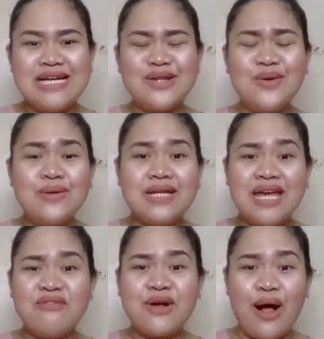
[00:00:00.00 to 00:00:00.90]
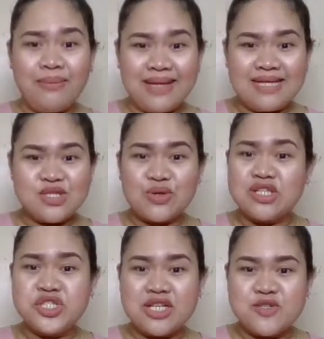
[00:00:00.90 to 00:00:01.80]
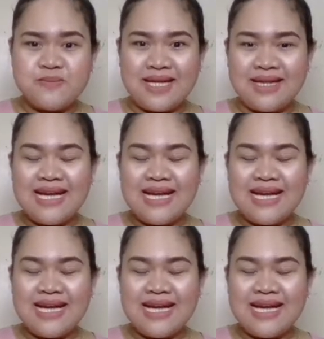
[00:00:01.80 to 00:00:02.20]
Don't give comment or judgment